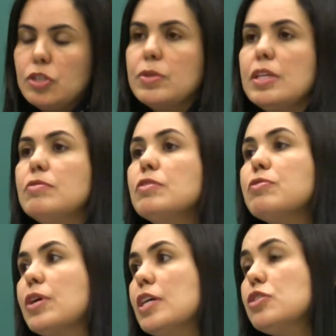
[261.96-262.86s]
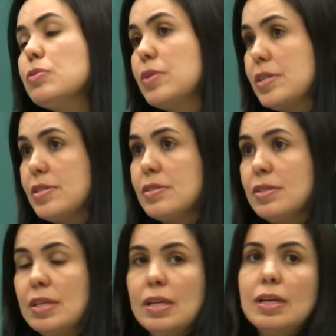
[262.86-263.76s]
give for a tourist,
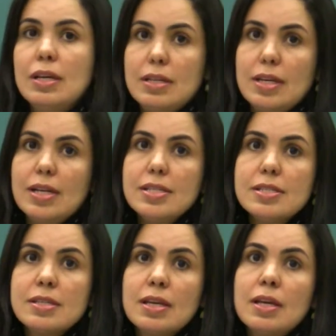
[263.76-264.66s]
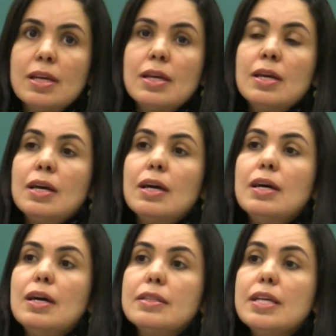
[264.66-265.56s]
yes?
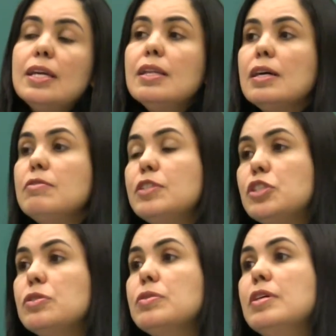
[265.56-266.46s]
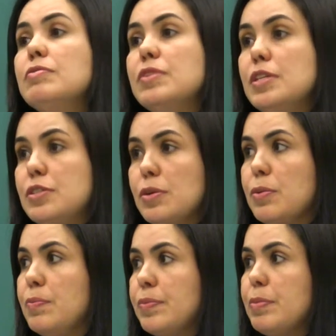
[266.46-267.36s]
They love to do the video,
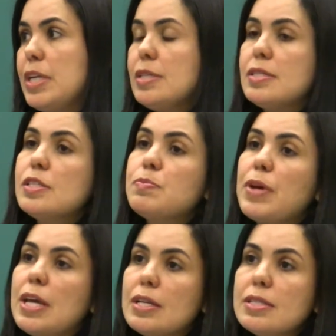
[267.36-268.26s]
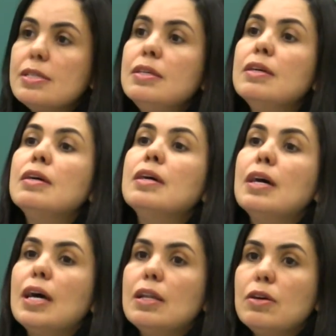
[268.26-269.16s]
but it spends
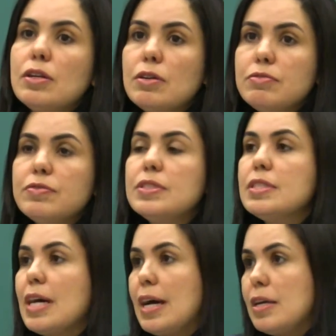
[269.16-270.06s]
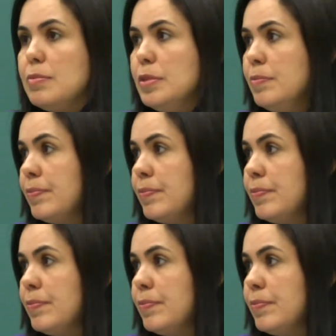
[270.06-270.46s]
a lot of time,